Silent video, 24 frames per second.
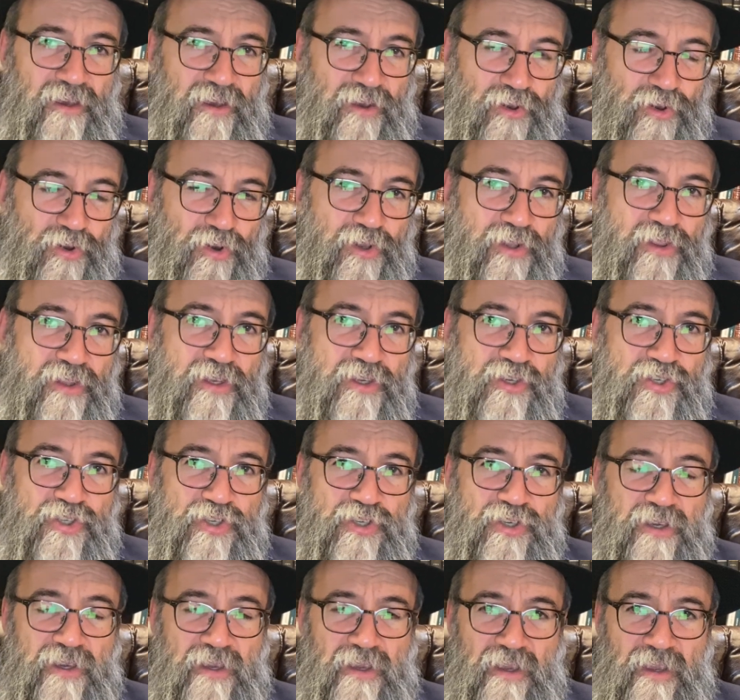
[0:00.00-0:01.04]

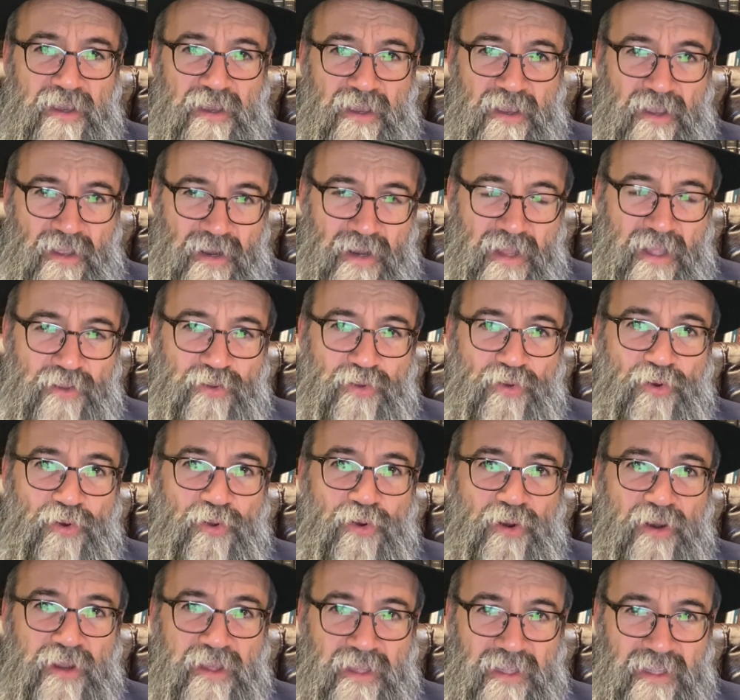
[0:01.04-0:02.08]
Chodesh, not
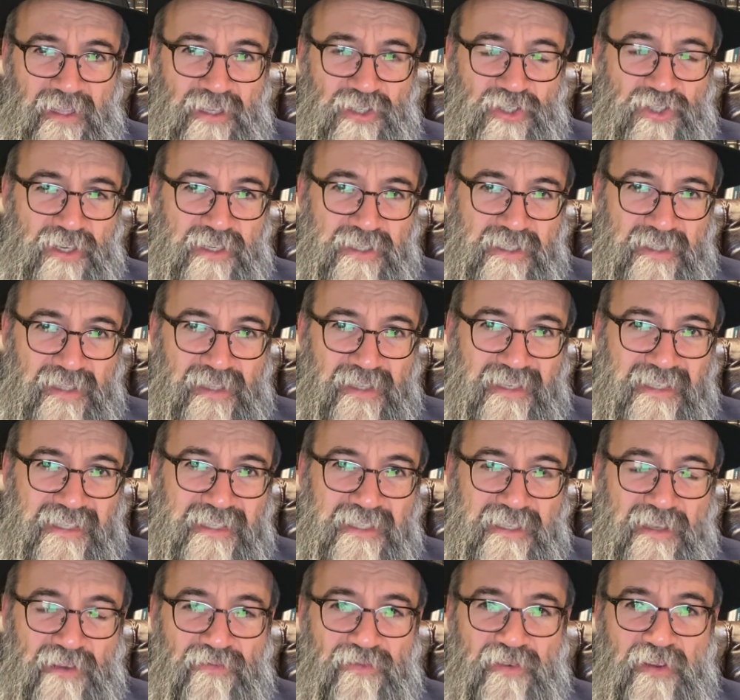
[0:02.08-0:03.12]
only just the
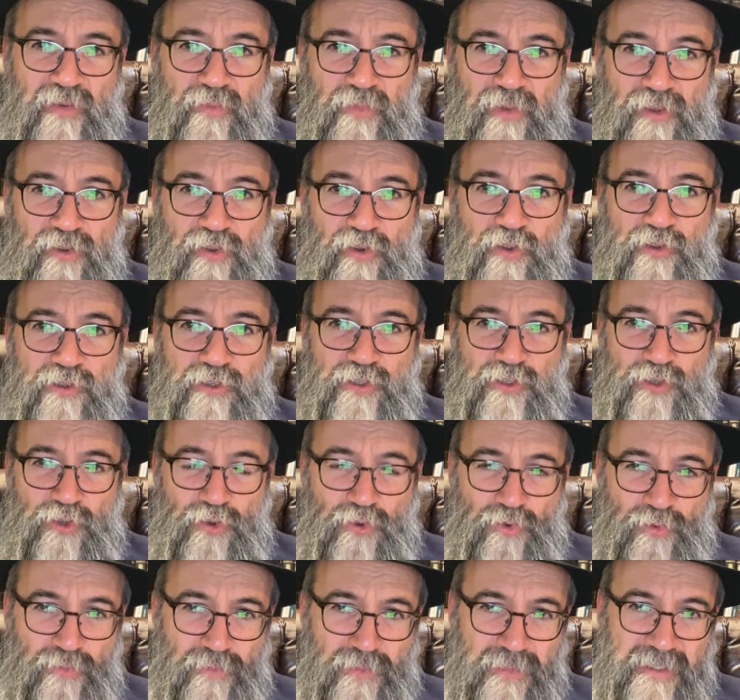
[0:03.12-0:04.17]
7, but
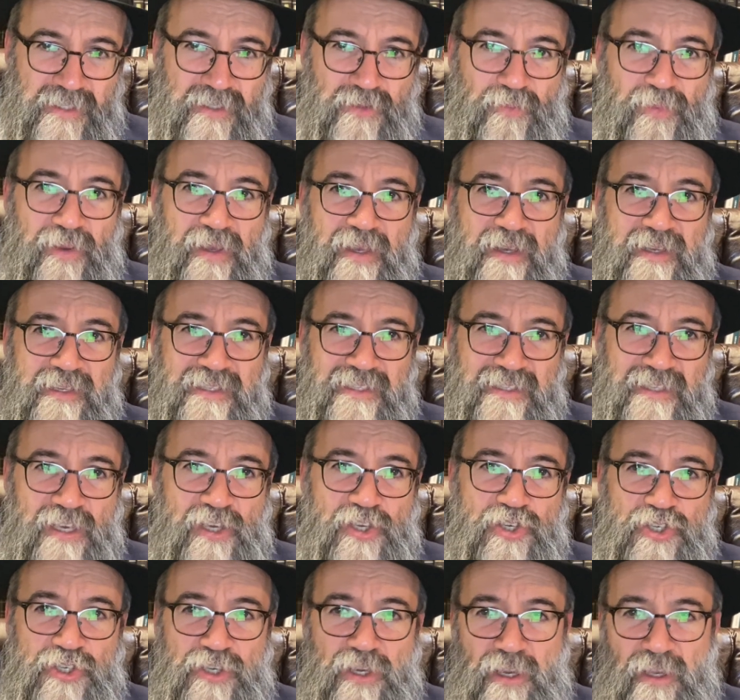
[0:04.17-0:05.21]
also must be a
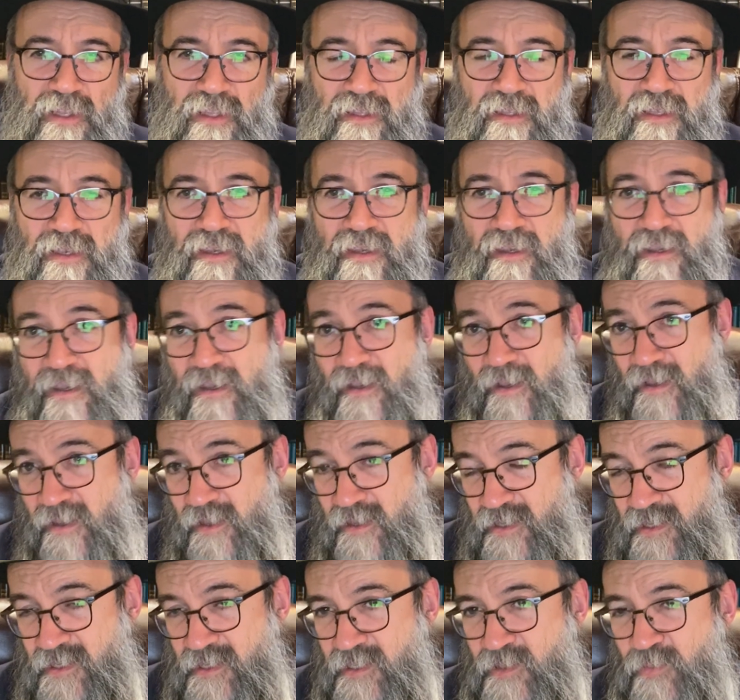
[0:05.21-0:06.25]
satiating
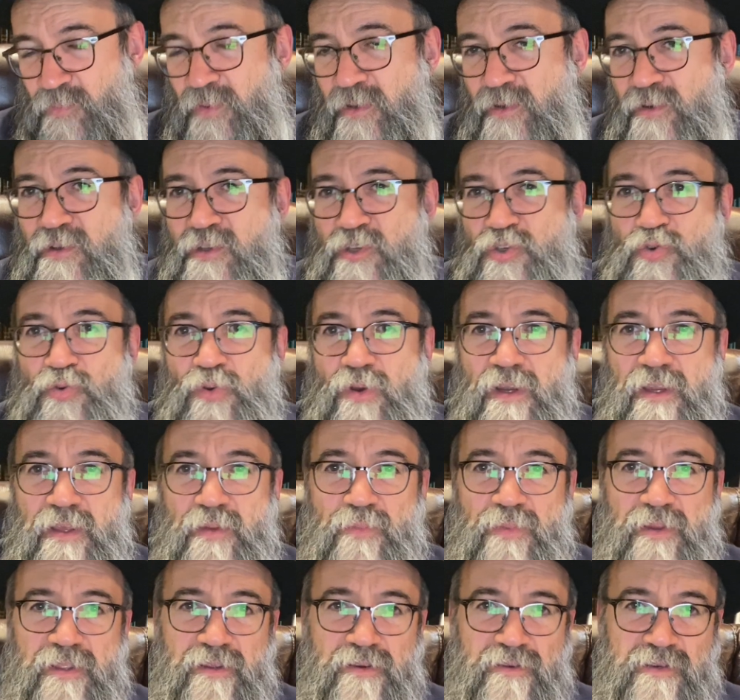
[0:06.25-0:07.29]
spiritually,
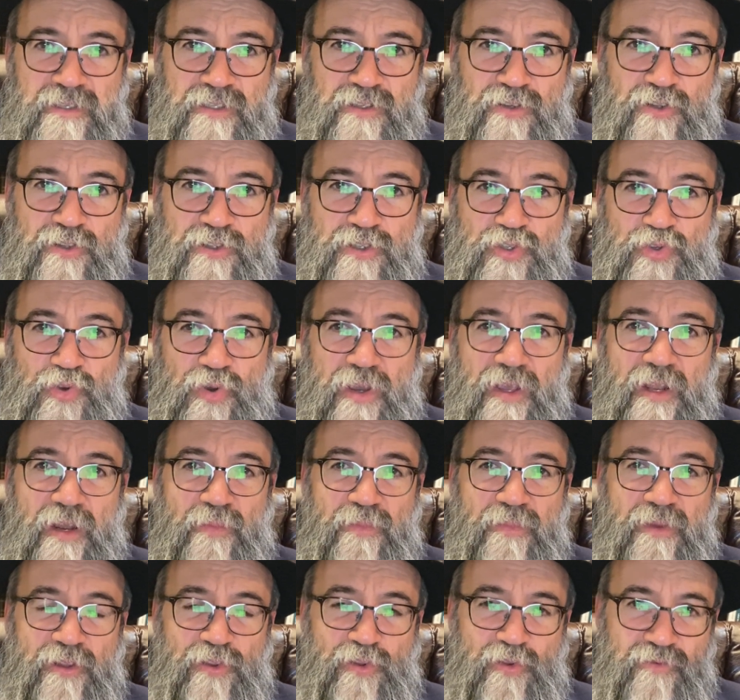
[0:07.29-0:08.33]
but there is also
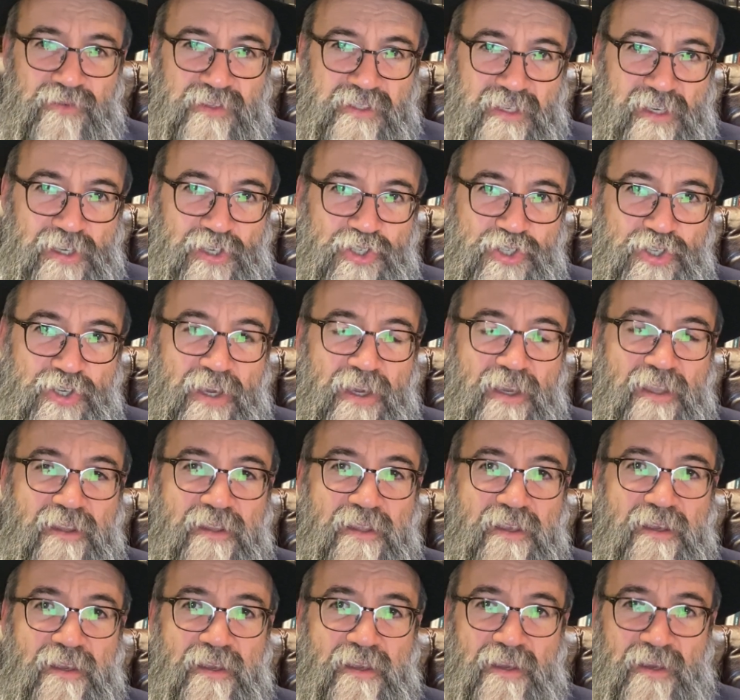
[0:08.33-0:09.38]
element of
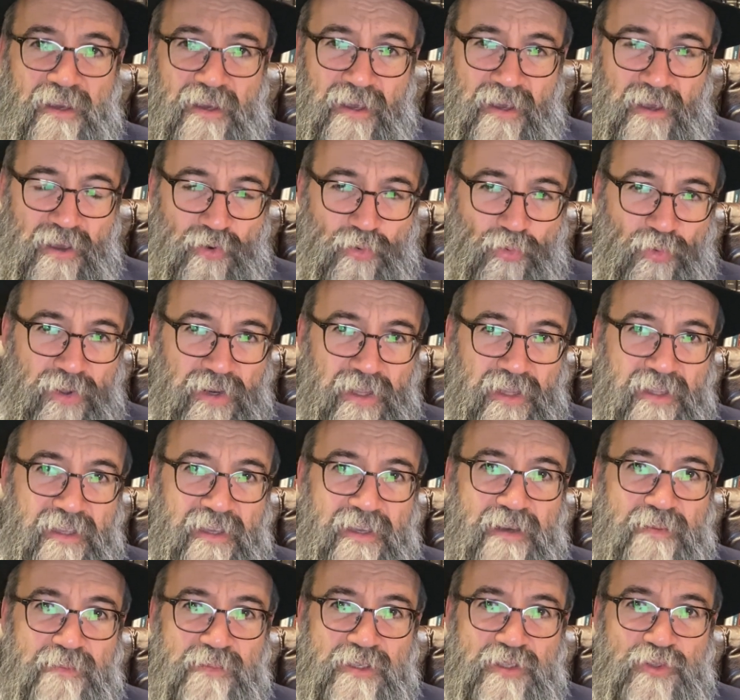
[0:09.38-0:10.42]
satiating when it
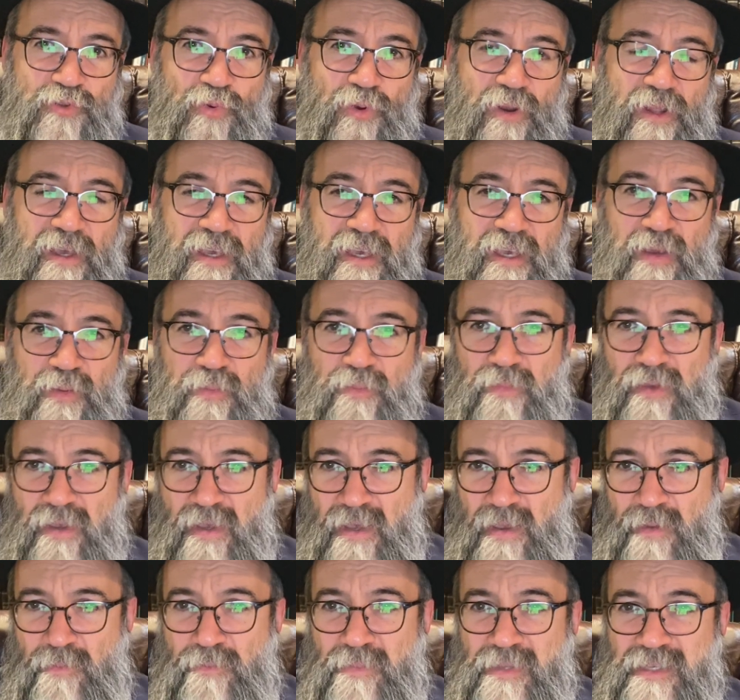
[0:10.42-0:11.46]
comes to lechem,
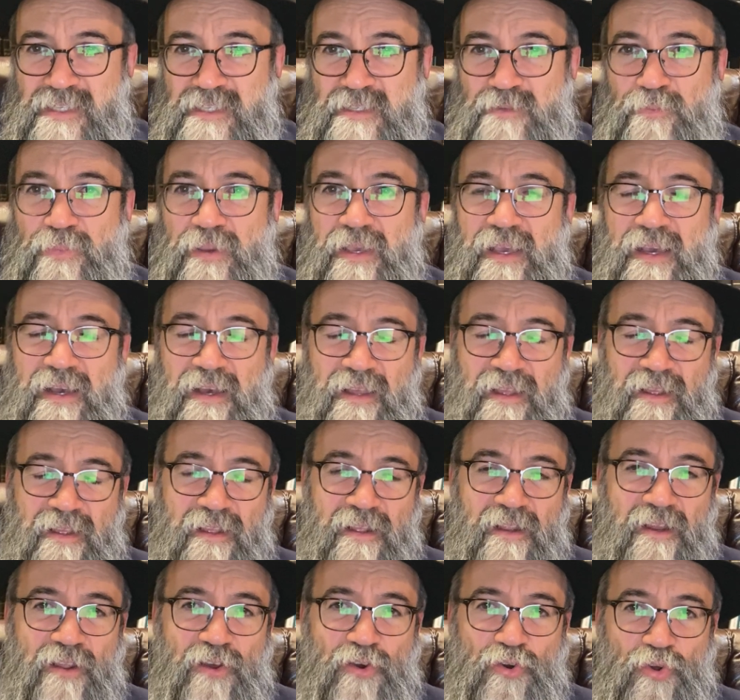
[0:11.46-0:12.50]
masbi'a
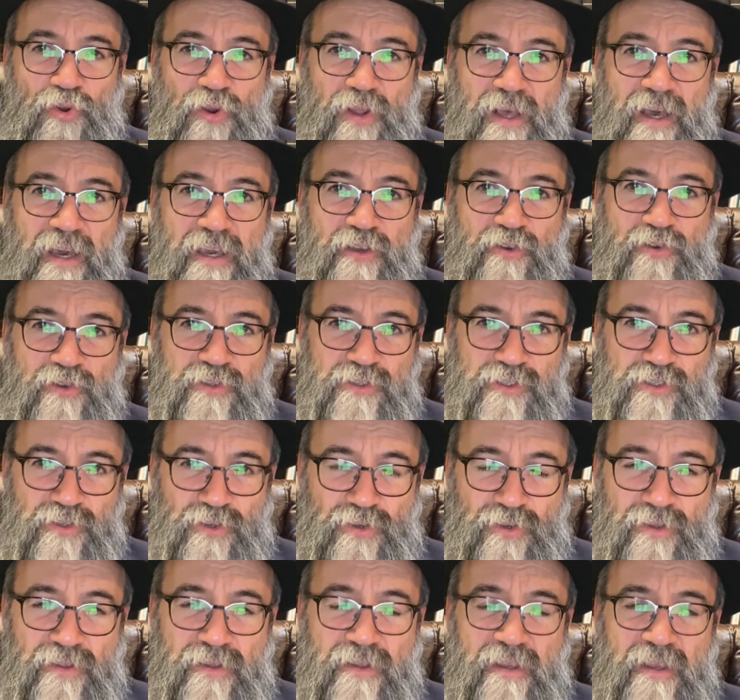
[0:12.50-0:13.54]
lechol chai
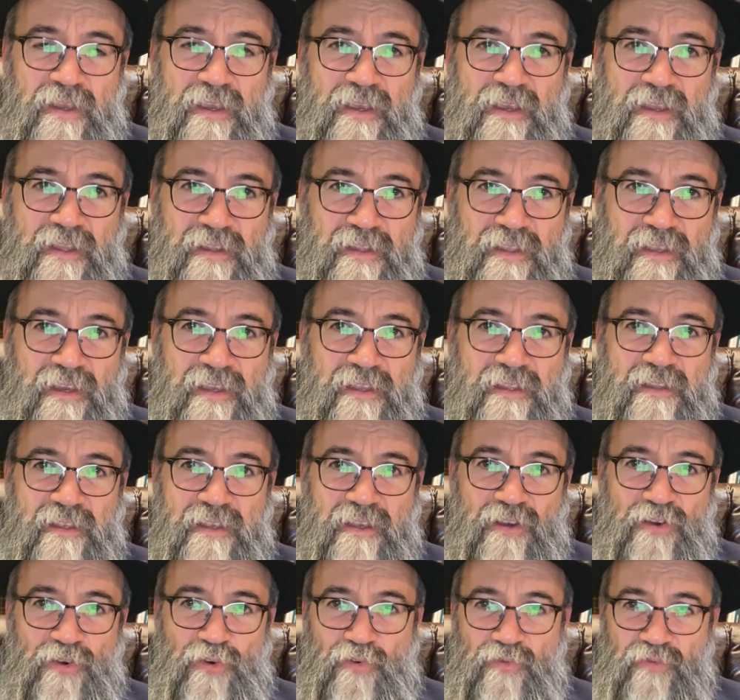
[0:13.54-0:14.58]
rotzoin, the
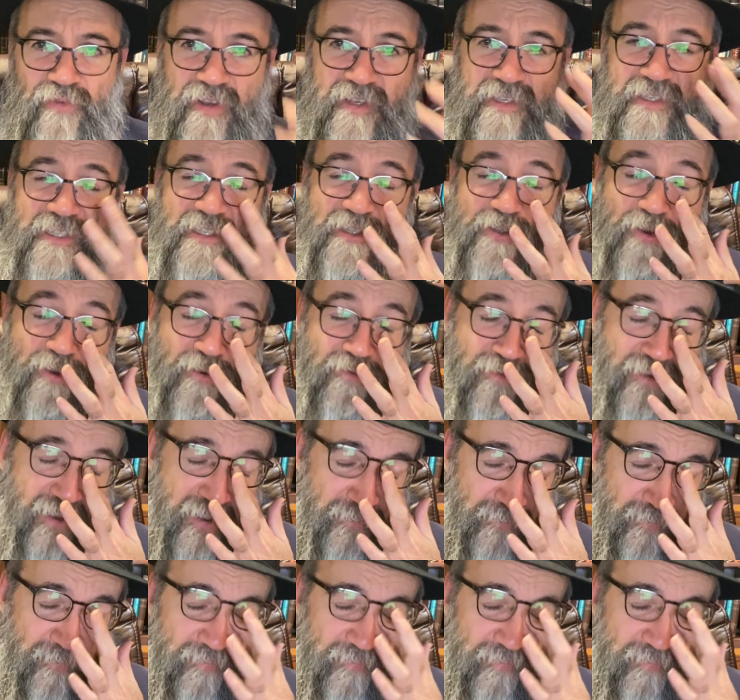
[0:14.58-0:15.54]
idea of a soiva,